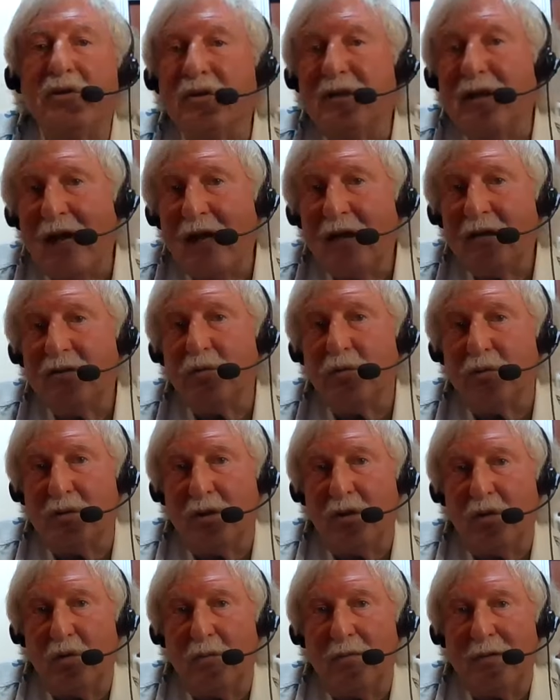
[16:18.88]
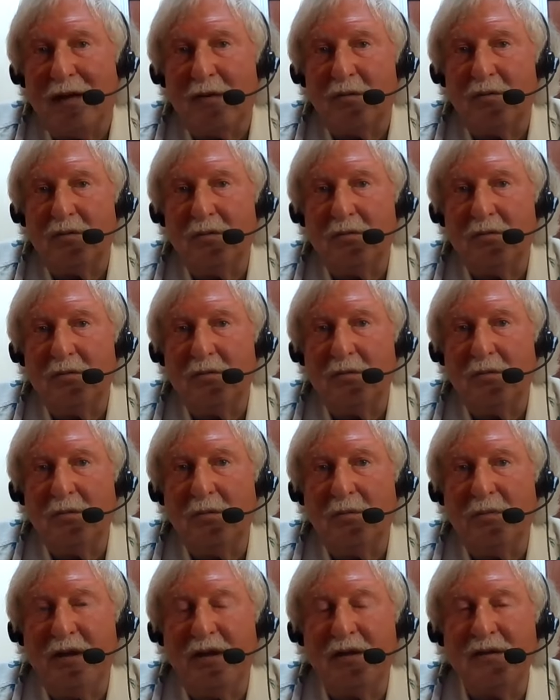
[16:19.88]
your doctor will know about,
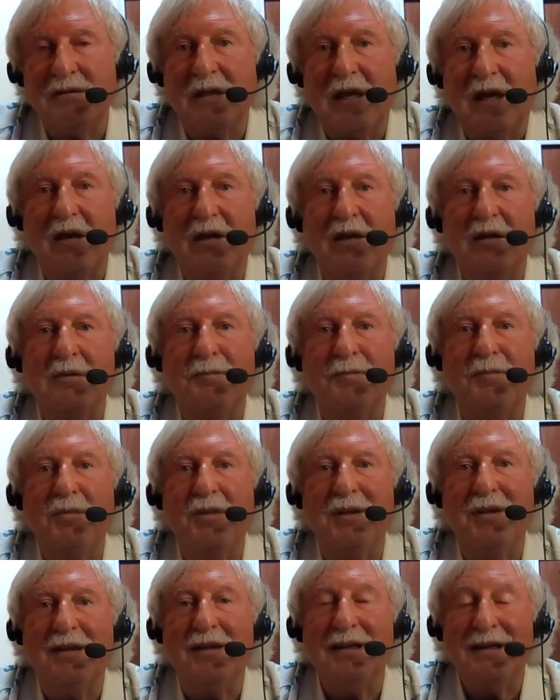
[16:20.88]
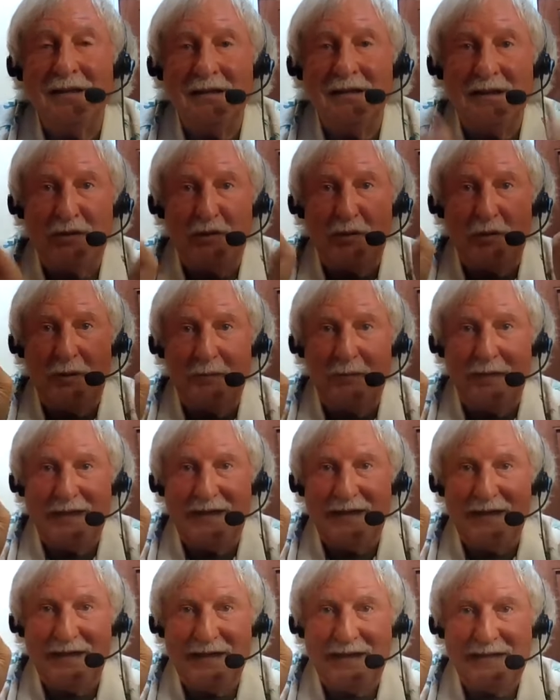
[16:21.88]
because our continuing
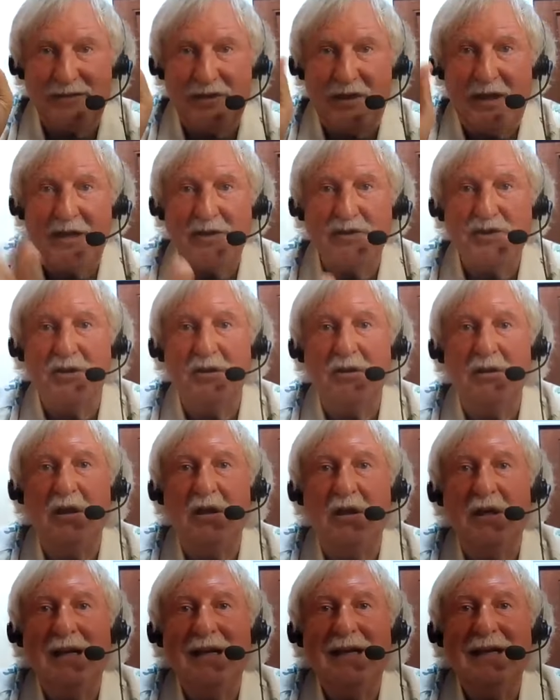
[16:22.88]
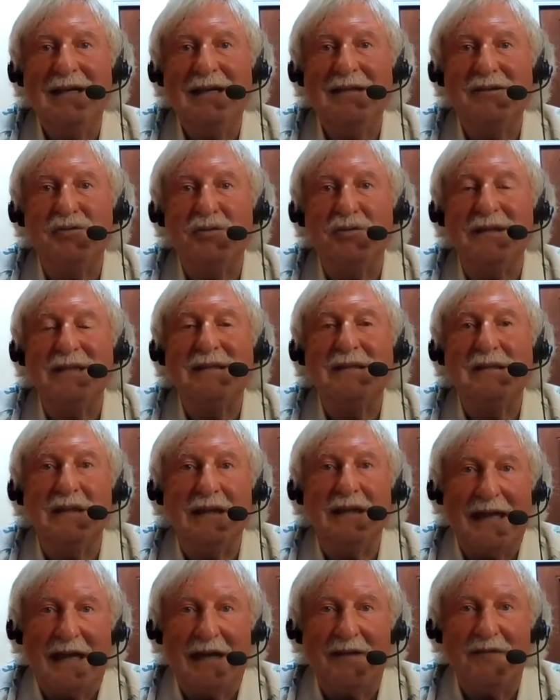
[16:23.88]
medical education is really
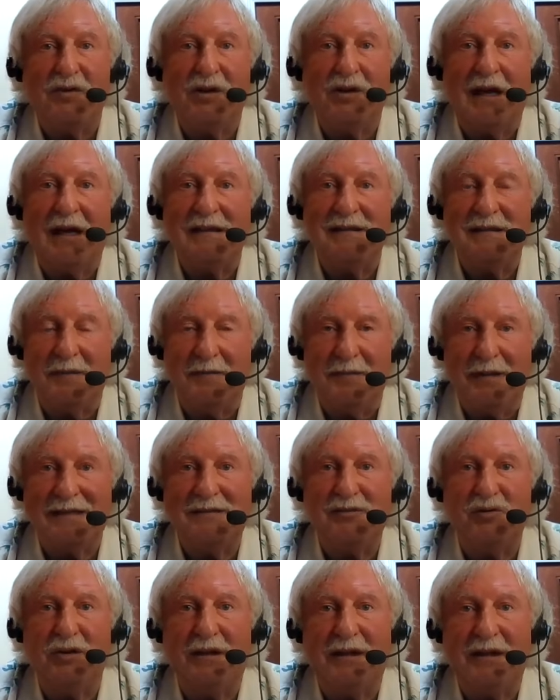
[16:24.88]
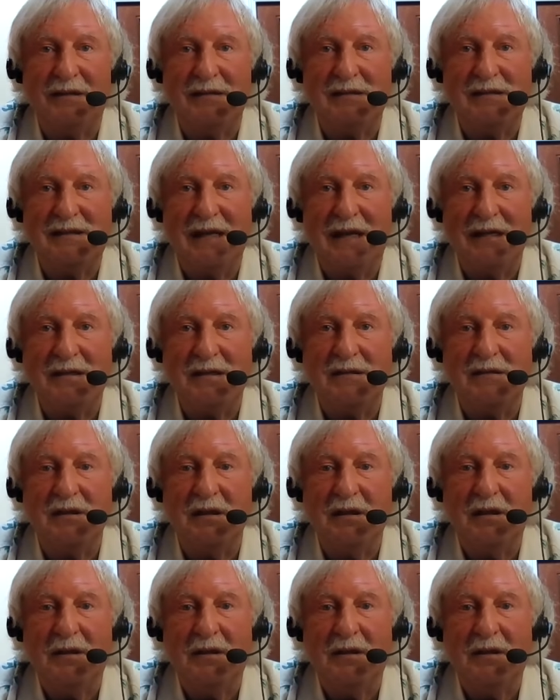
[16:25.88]
slick advertising masquerading as science.